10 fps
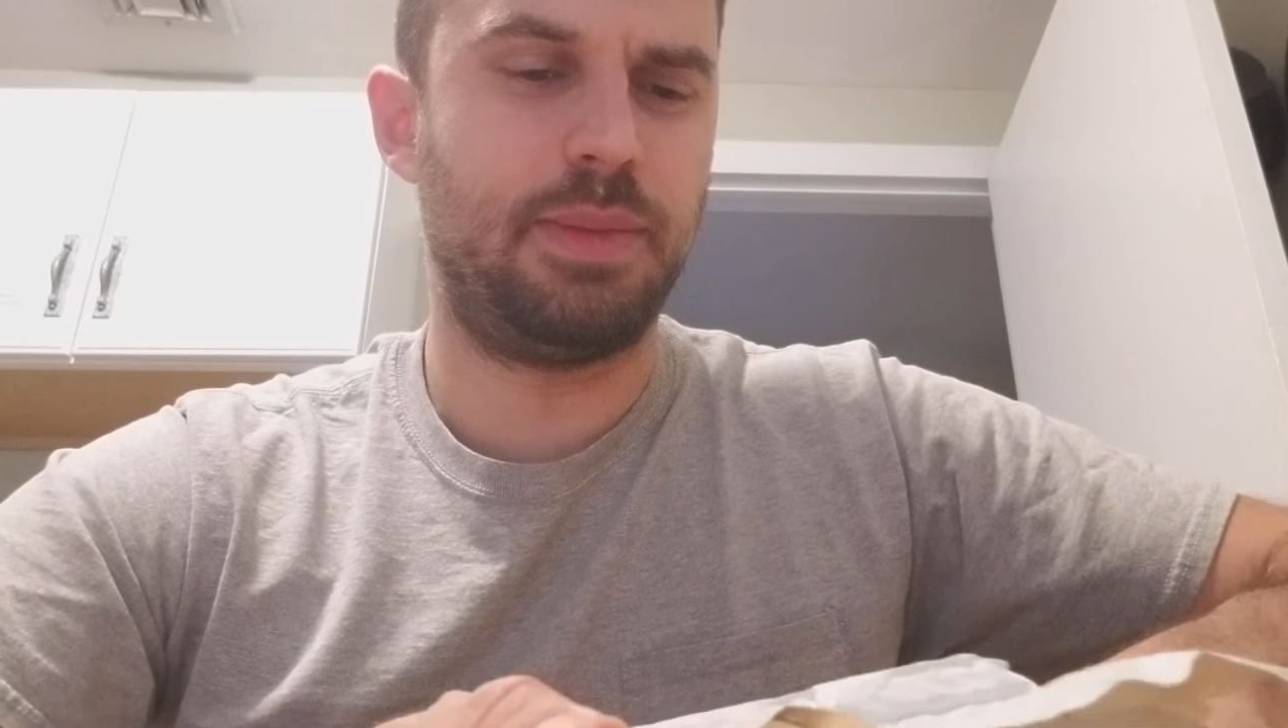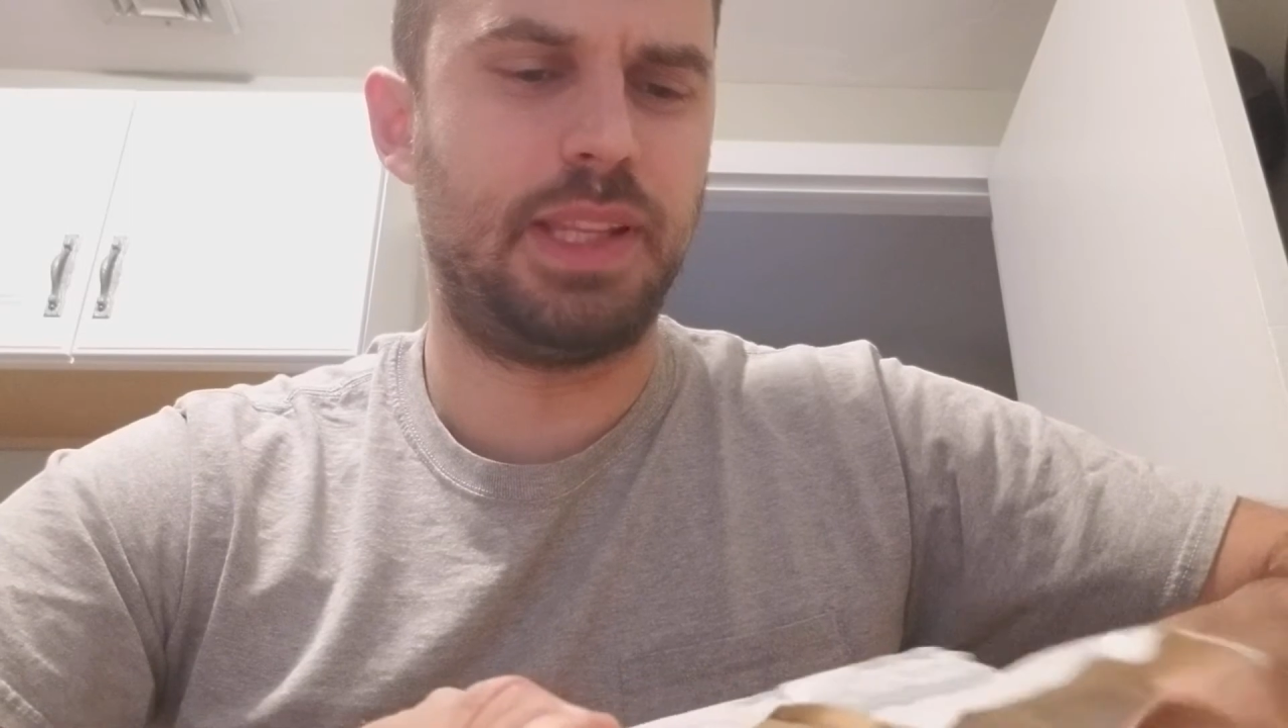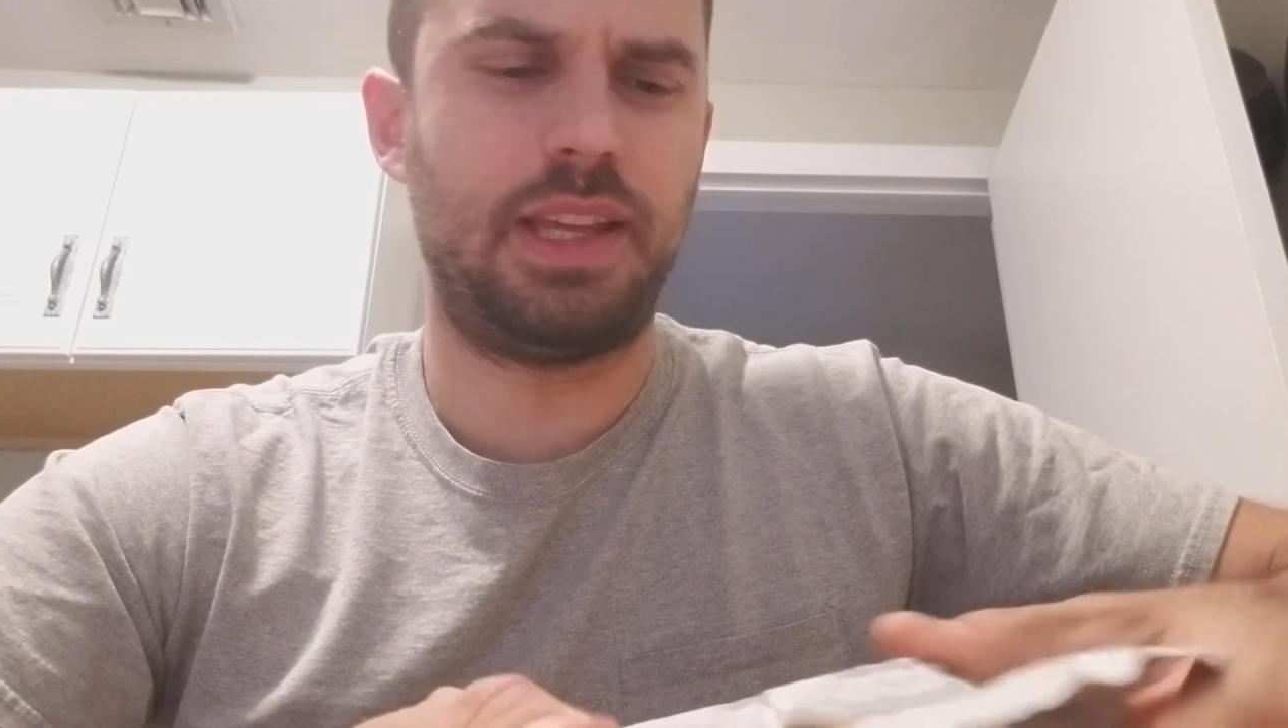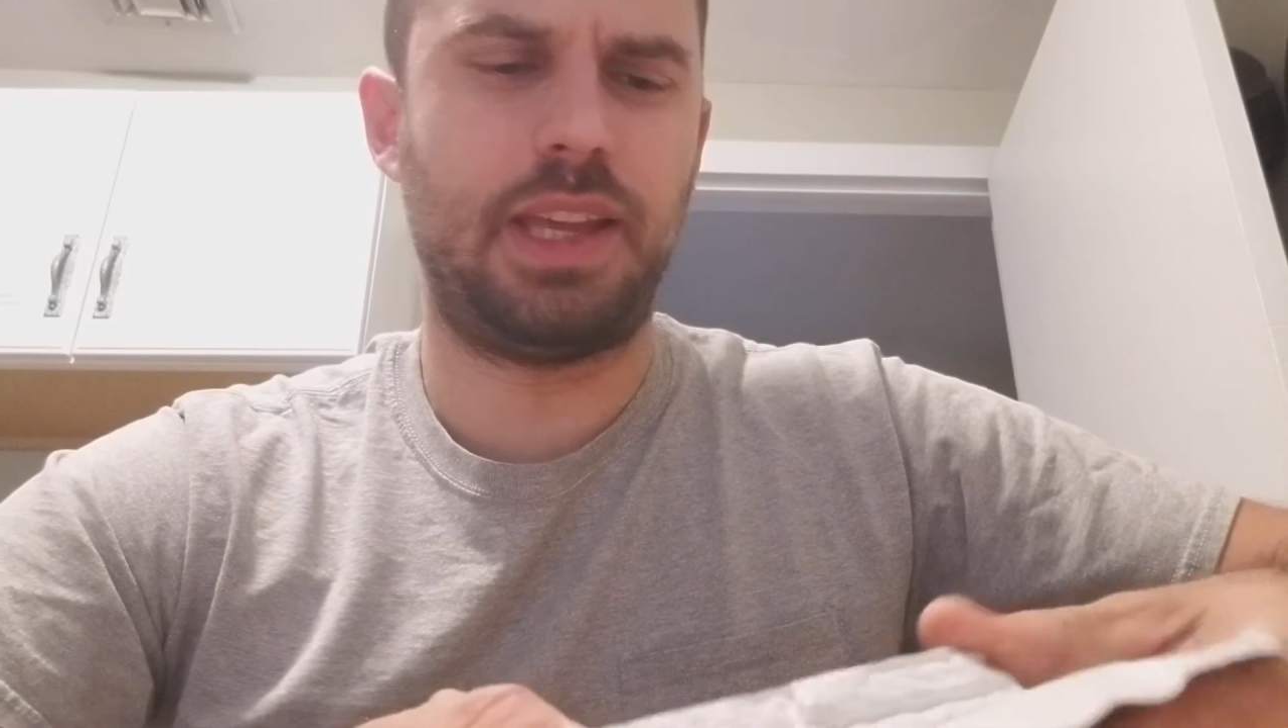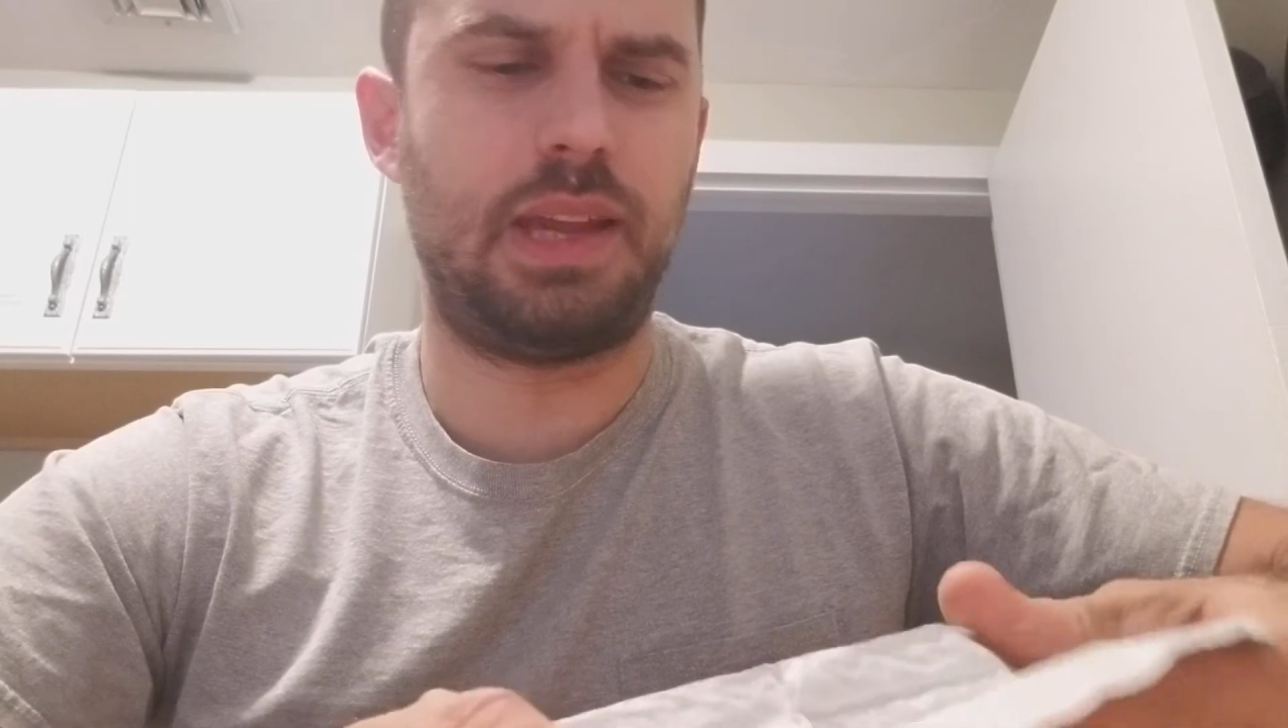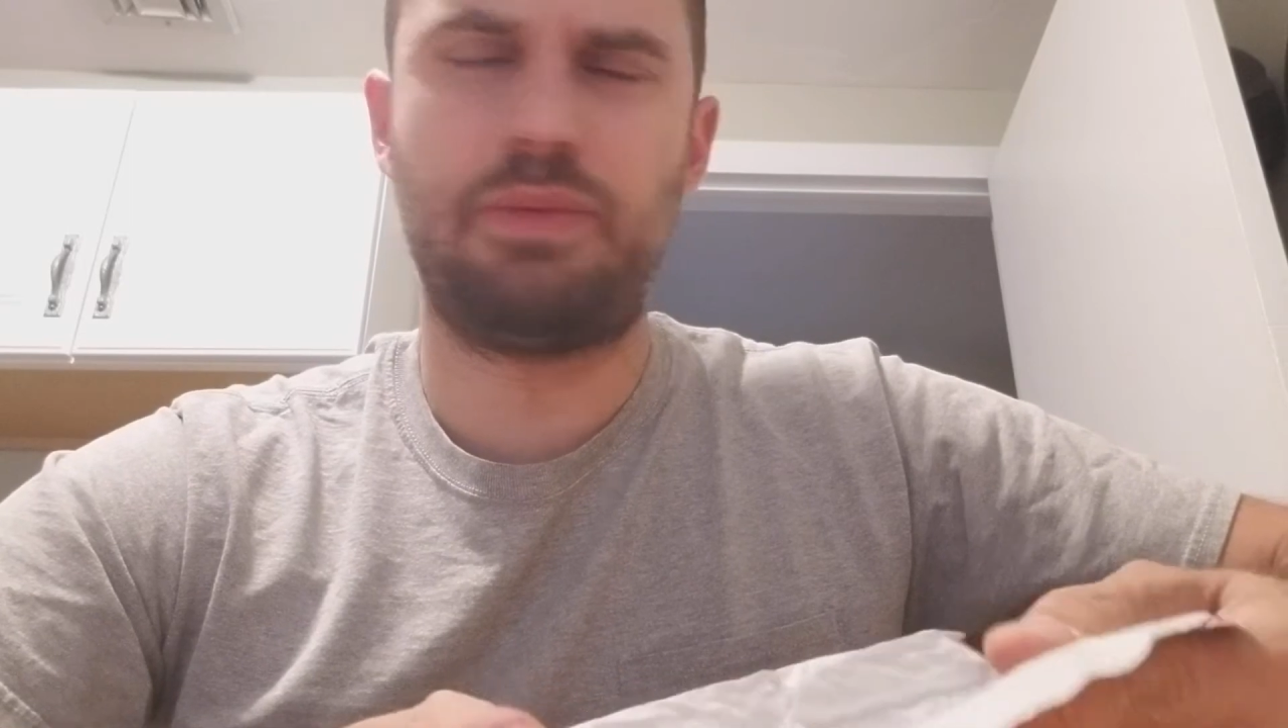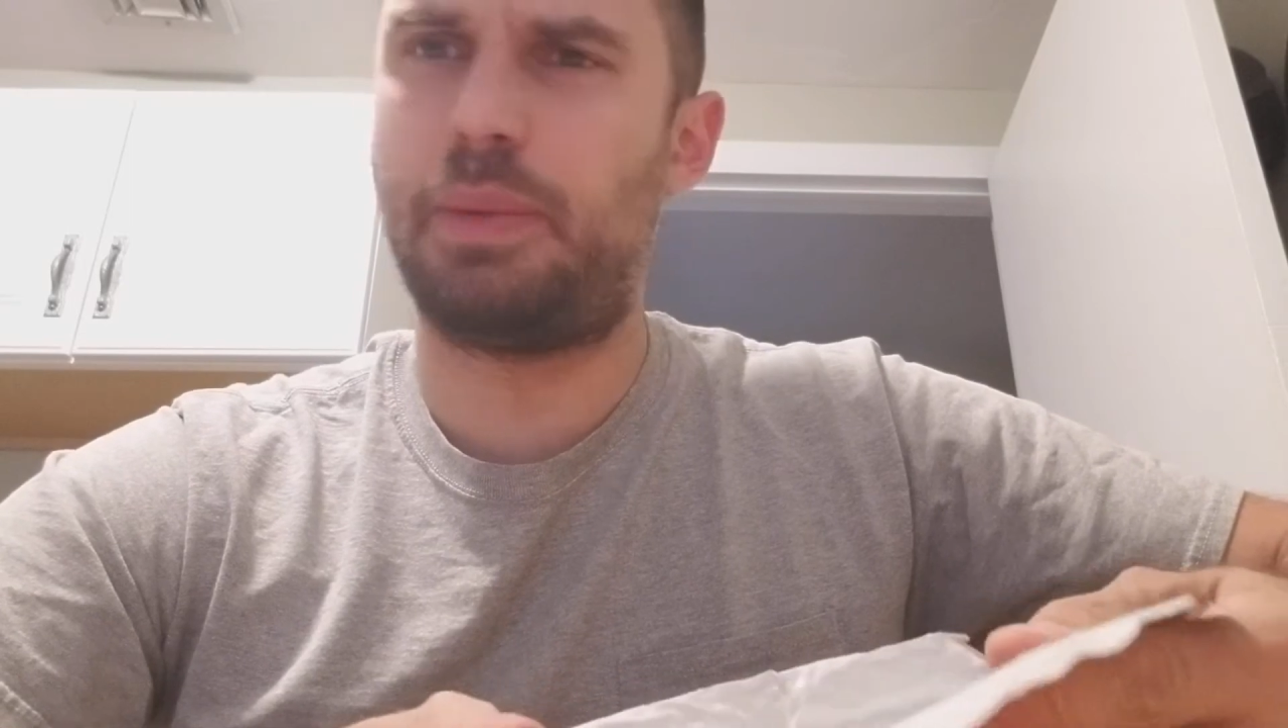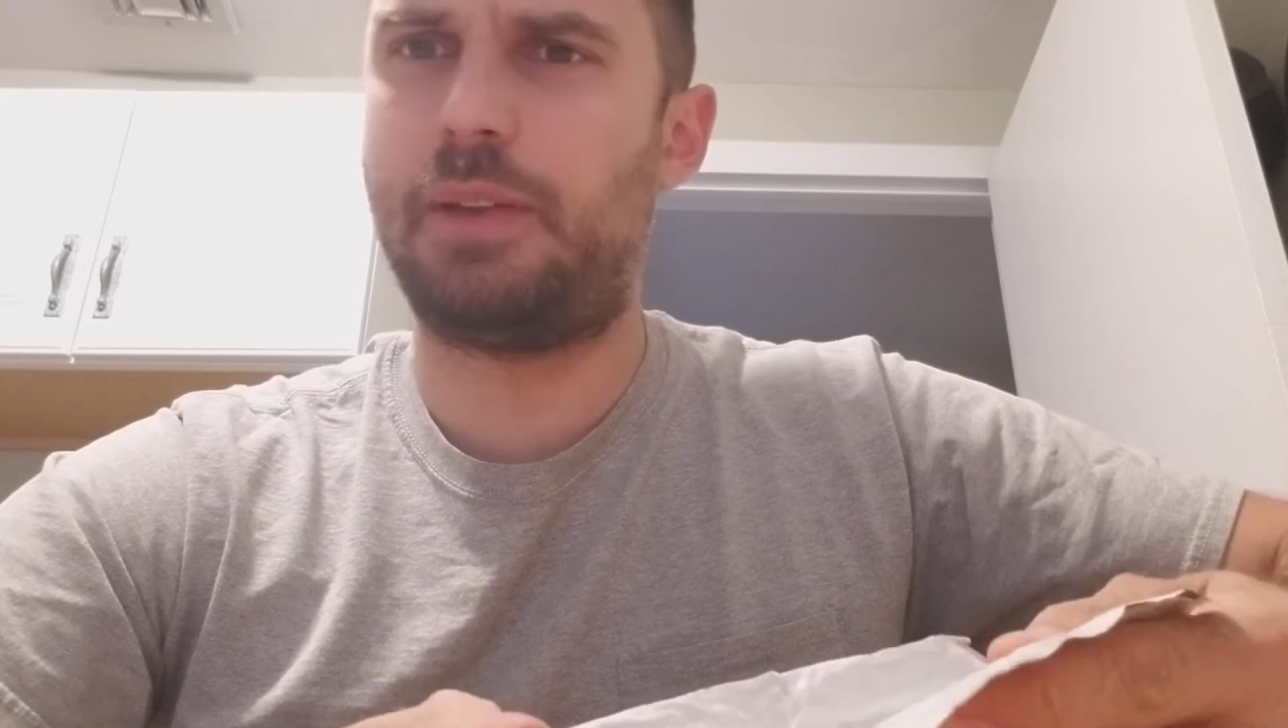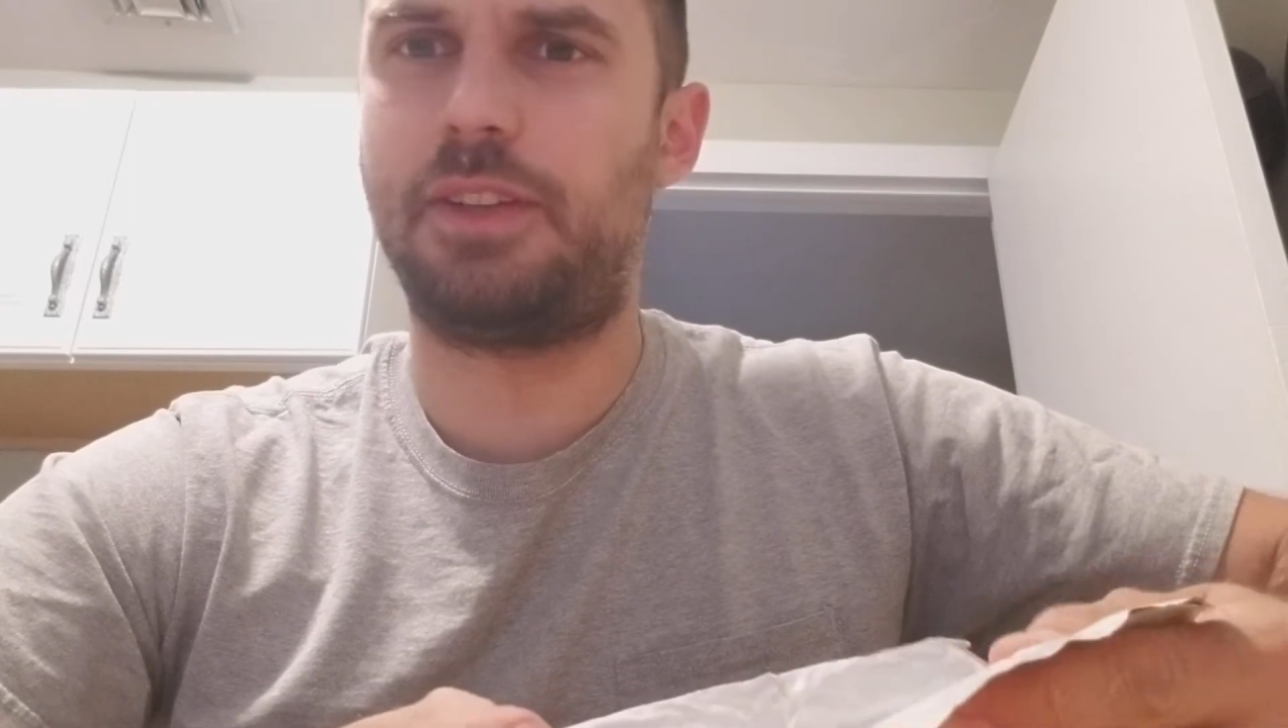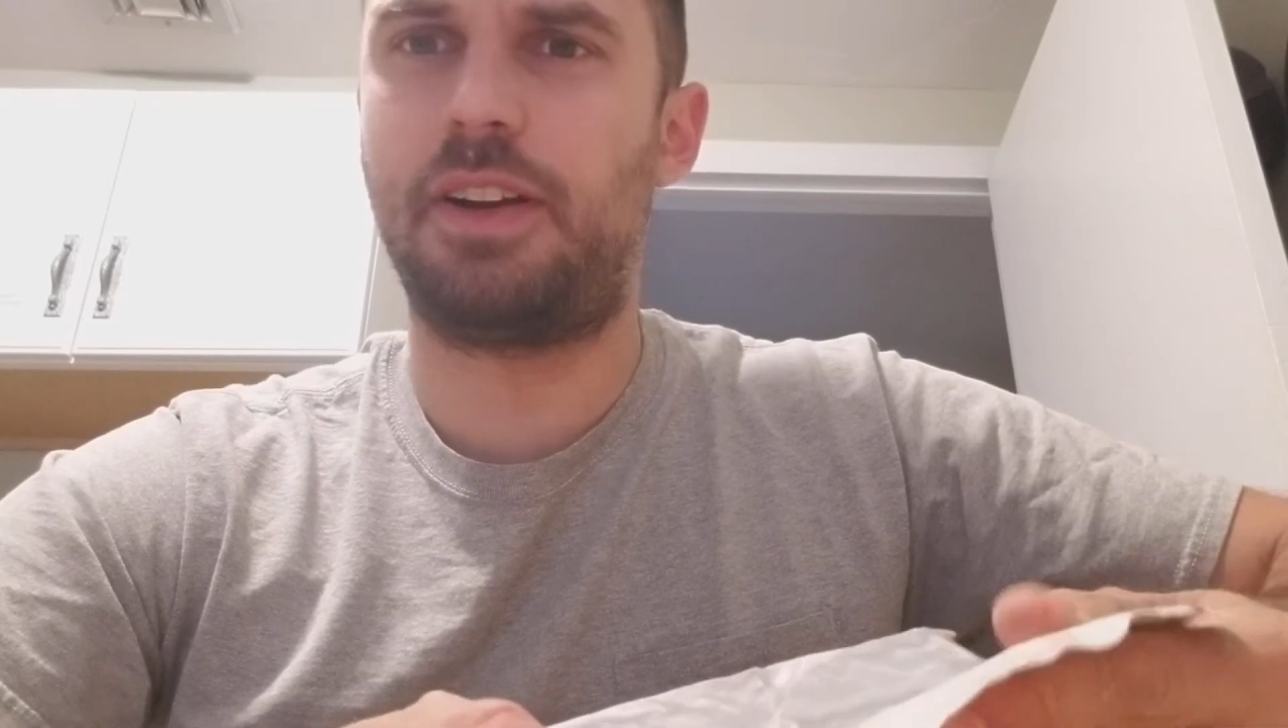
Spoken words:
I think it came from after